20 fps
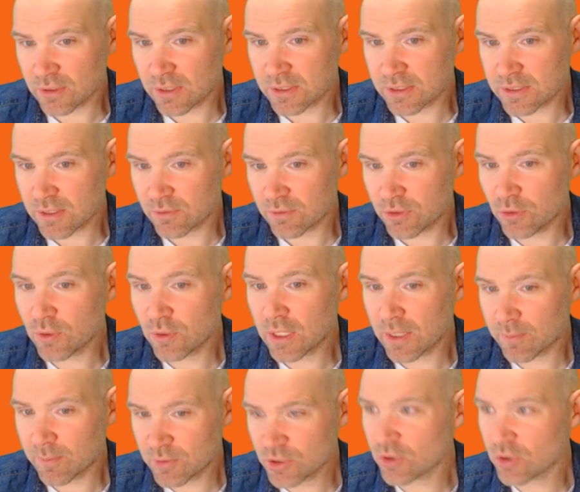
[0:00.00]
And so
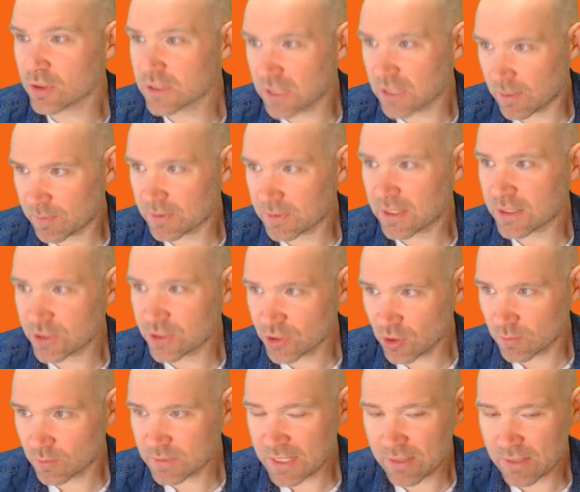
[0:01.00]
UKIP shot up and then
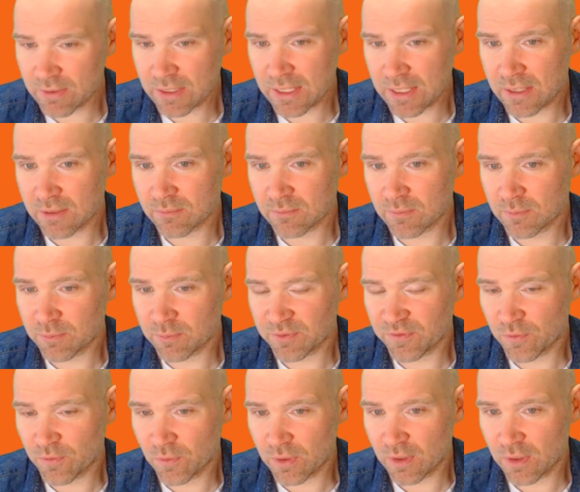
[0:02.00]
shot down again
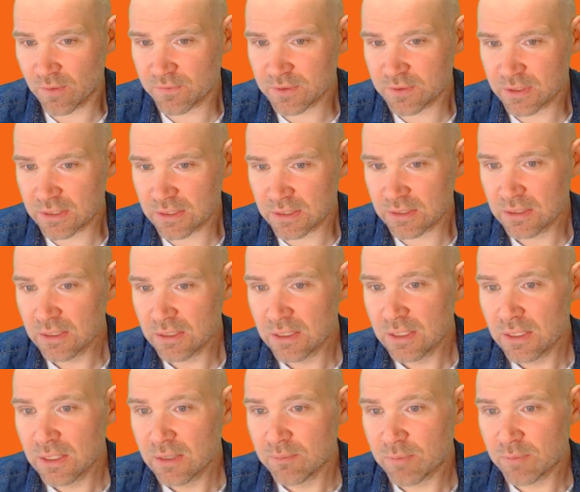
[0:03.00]
before and after the
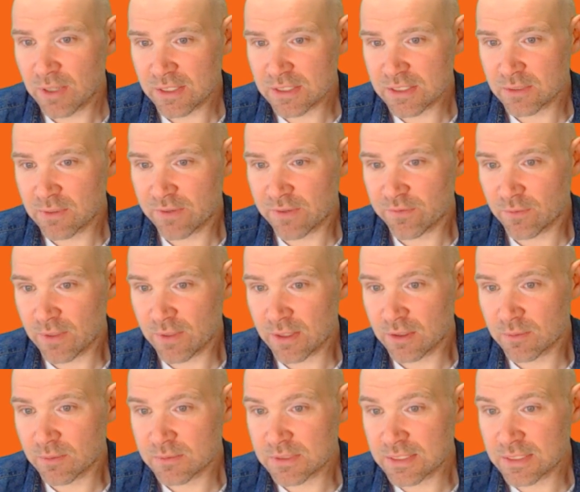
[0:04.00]
Brexit referendums.